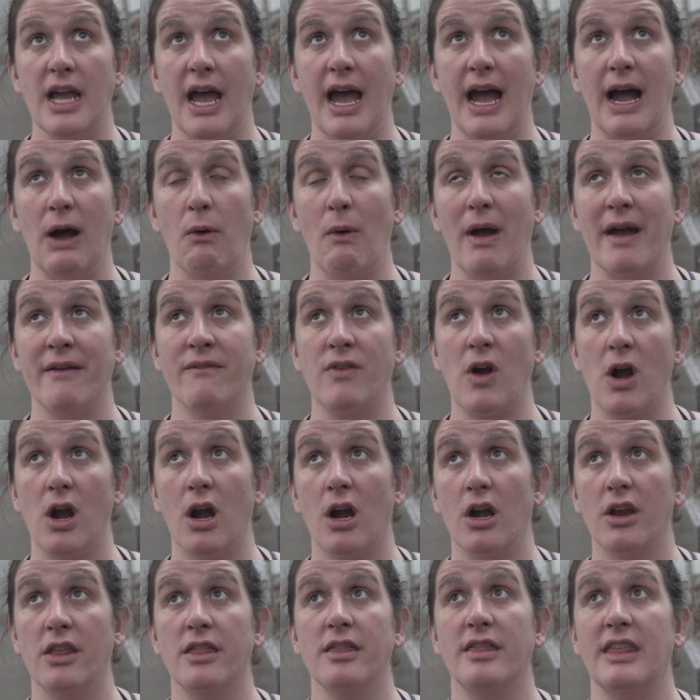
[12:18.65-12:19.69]

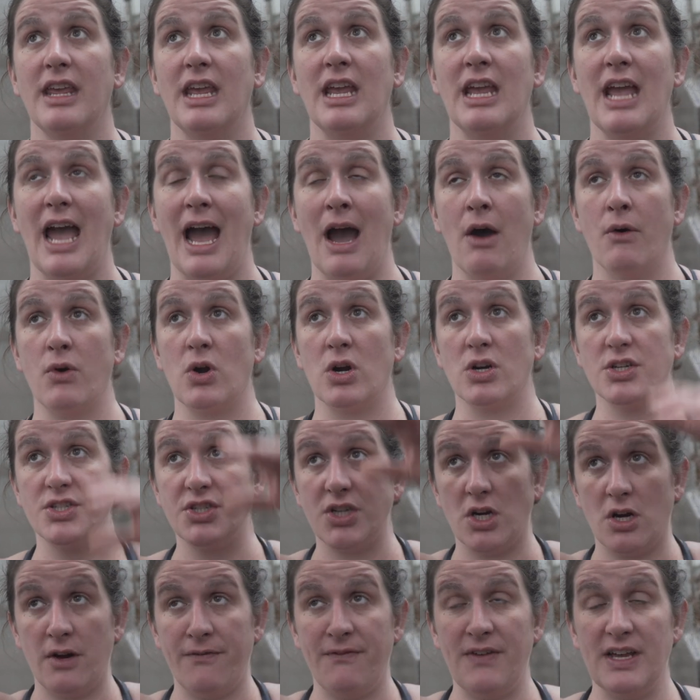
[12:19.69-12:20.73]
However, the outer
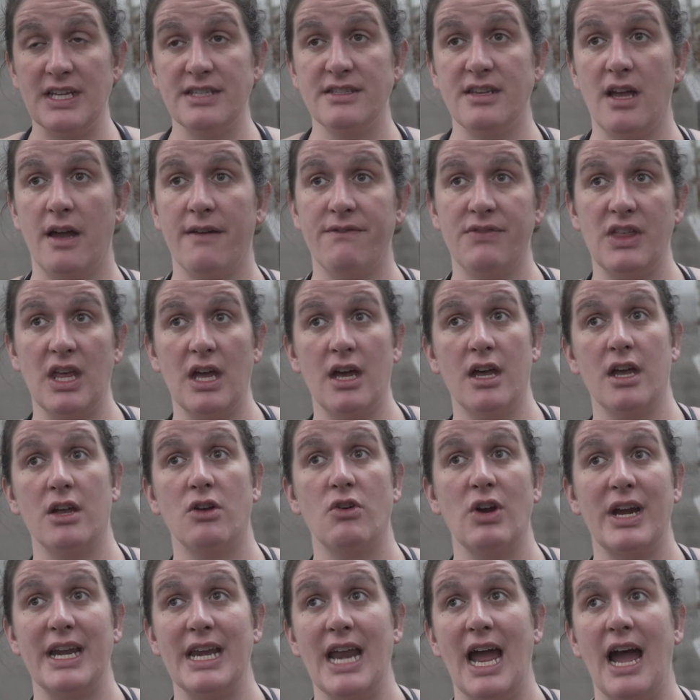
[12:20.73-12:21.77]
surface of the
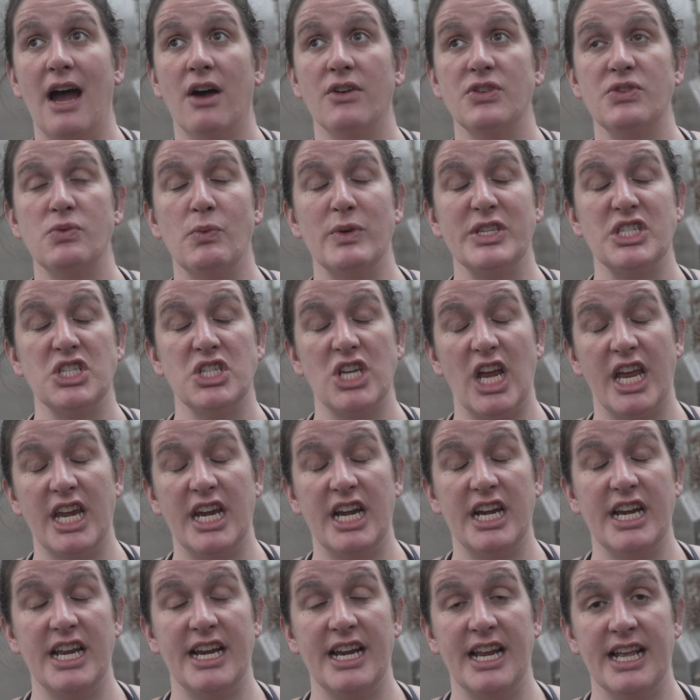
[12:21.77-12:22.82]
greenhouse was
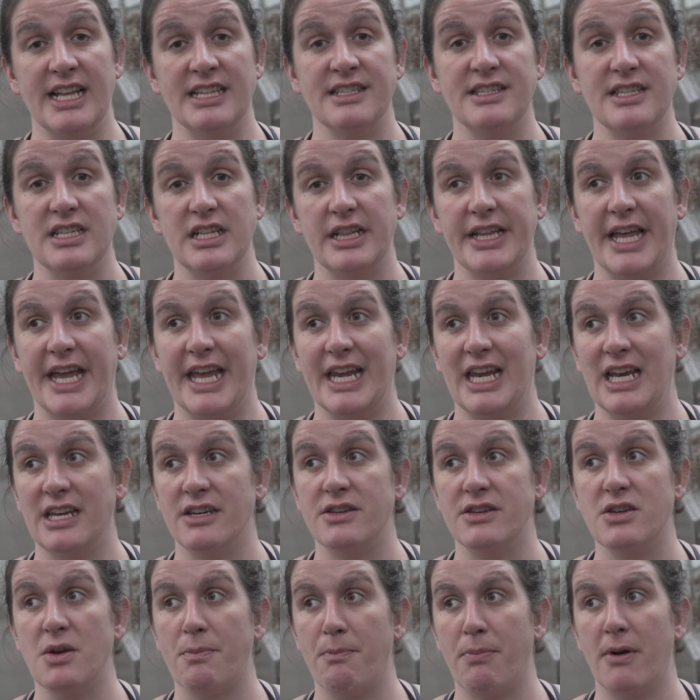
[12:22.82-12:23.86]
shaded and
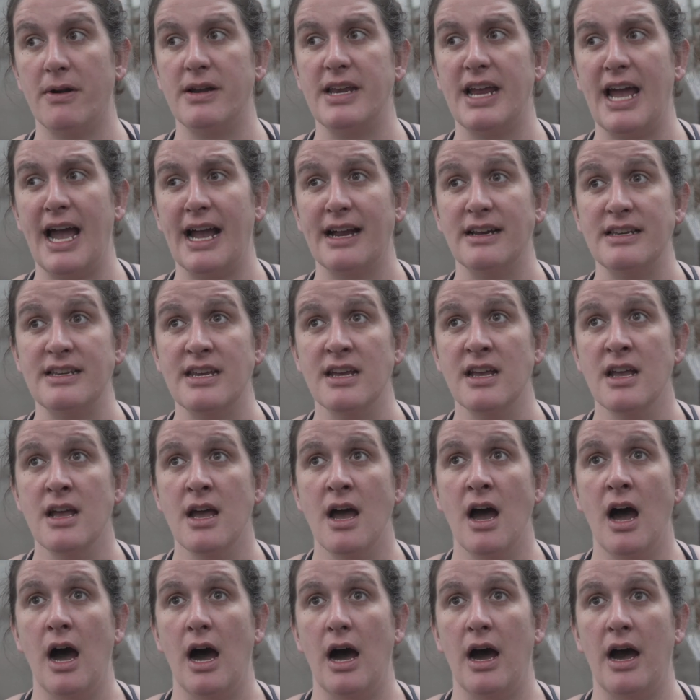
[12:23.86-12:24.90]
insulated to protect
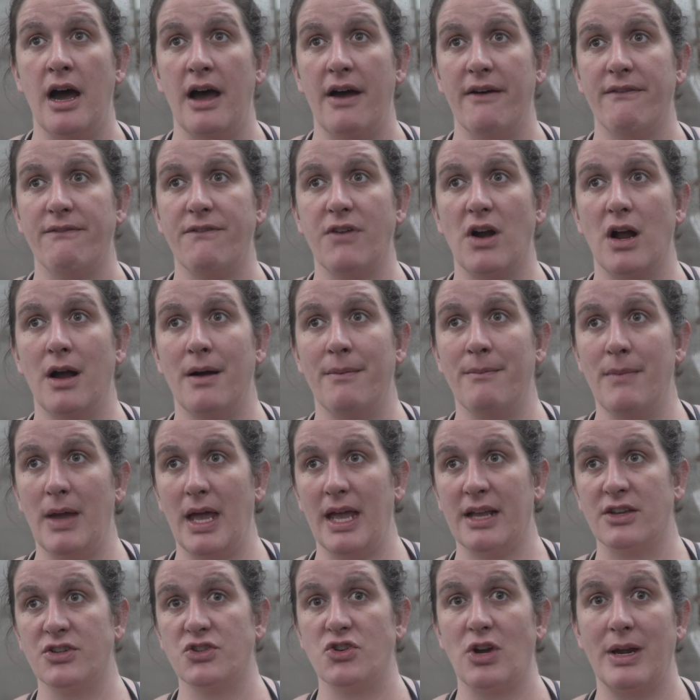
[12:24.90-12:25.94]
uh, from
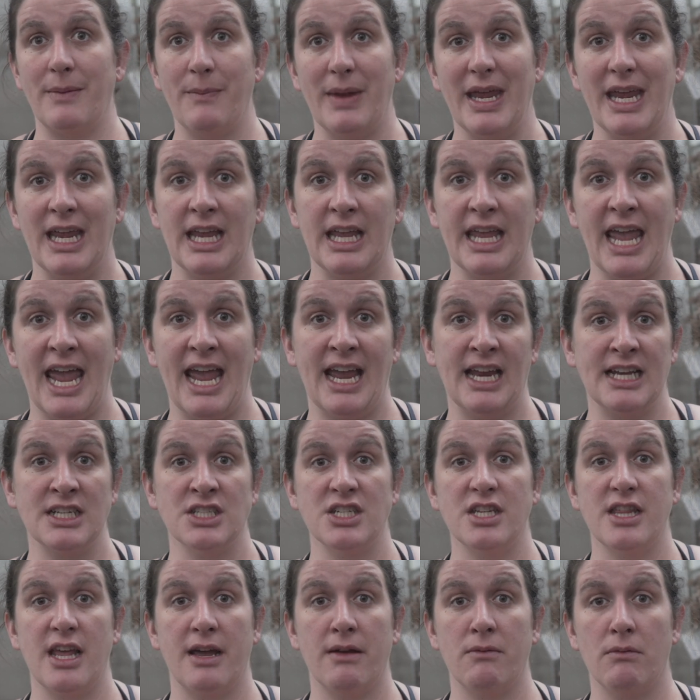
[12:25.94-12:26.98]
extreme heat
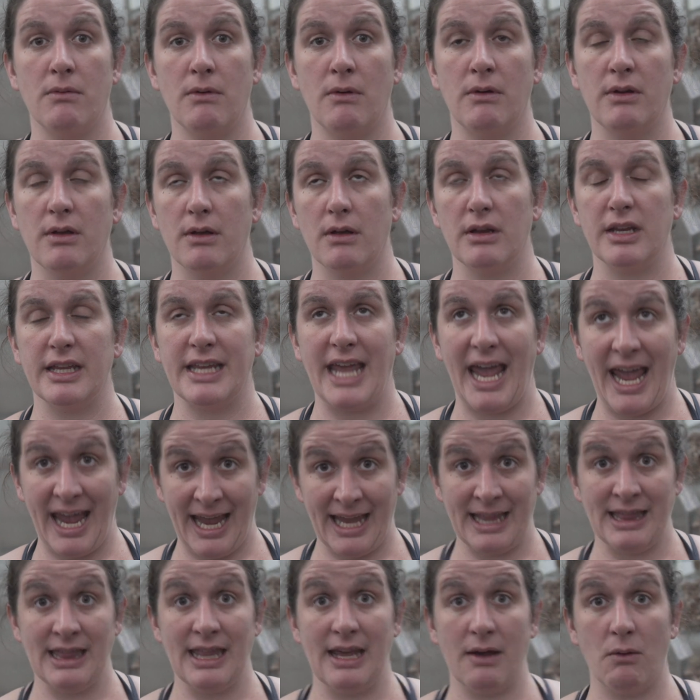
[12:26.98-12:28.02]
gains that uh,
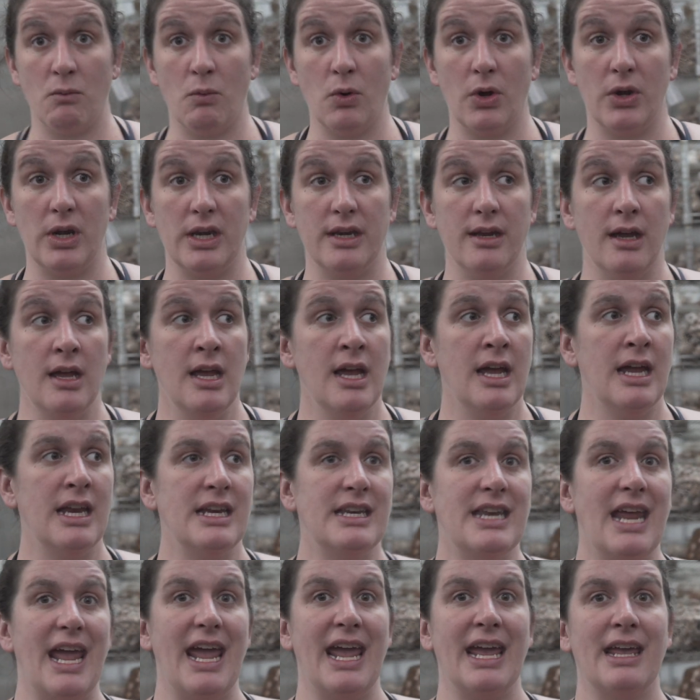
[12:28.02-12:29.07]
gain that would
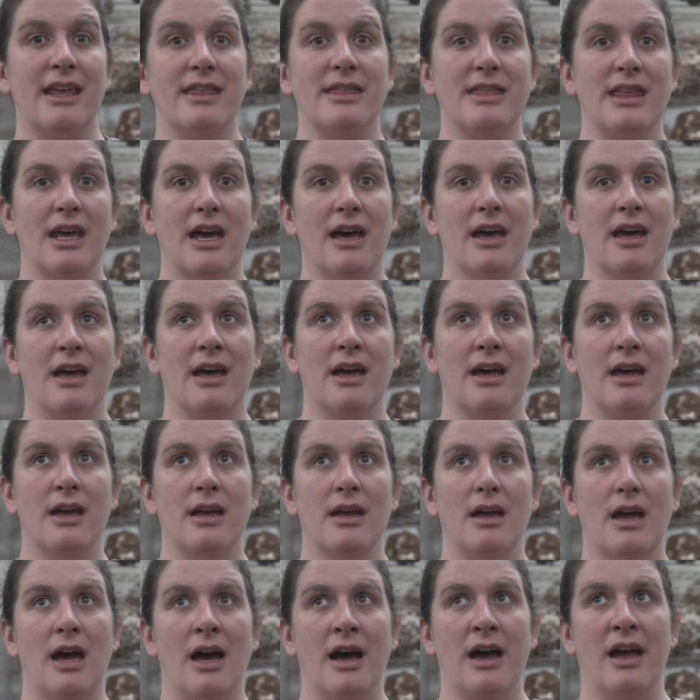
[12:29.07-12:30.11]
take the
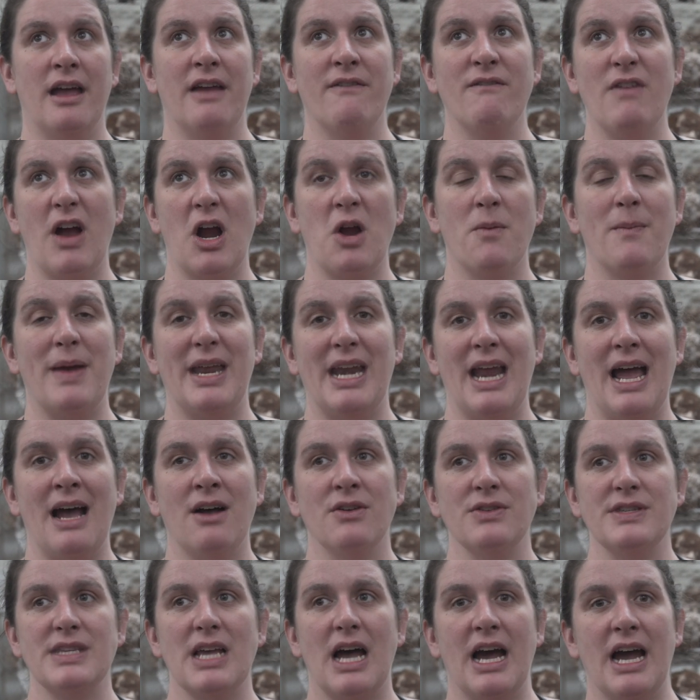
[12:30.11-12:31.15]
uh, environment
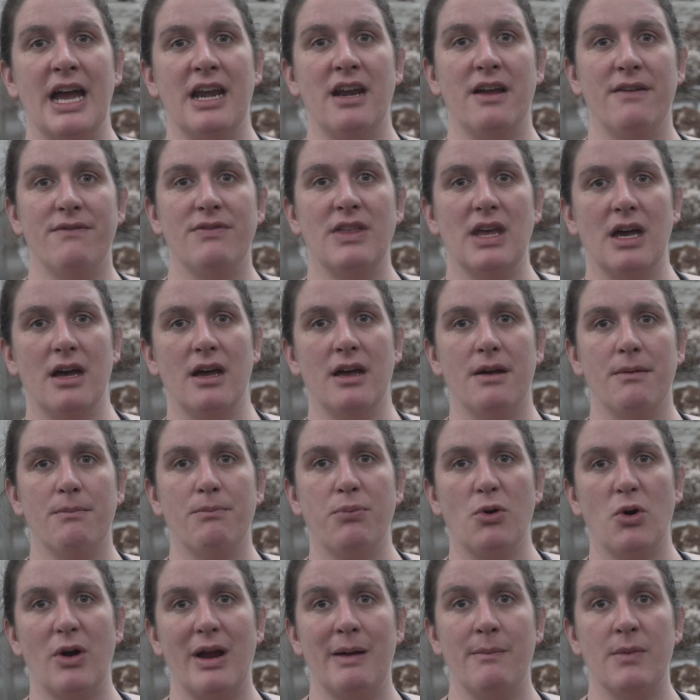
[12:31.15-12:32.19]
outside of the
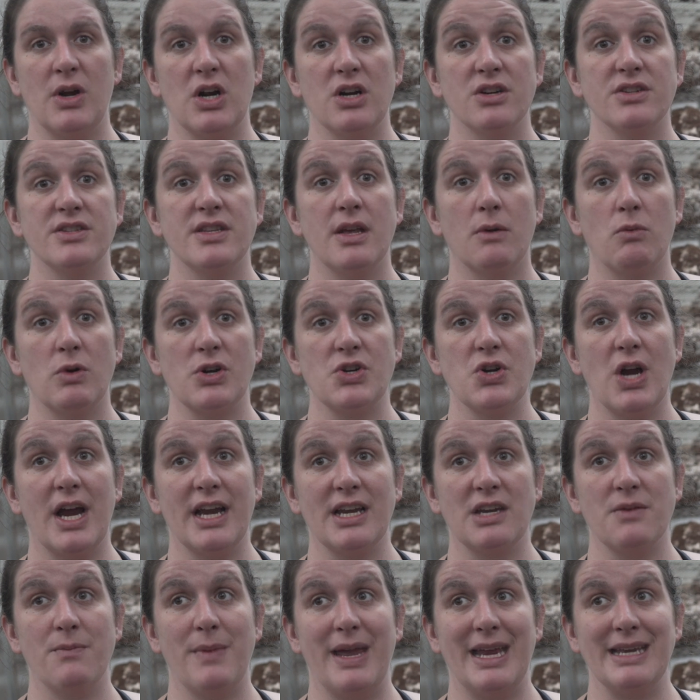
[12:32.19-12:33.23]
parameters that we're
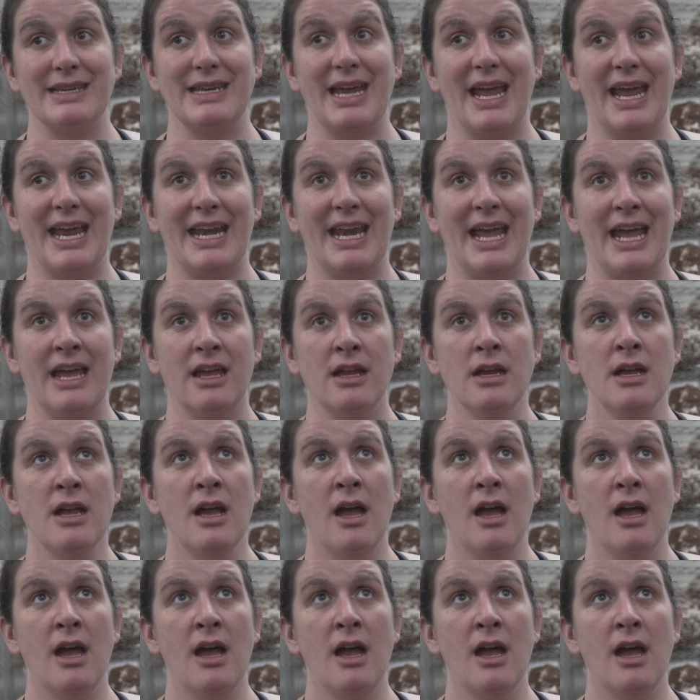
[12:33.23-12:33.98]
trying to maintain it.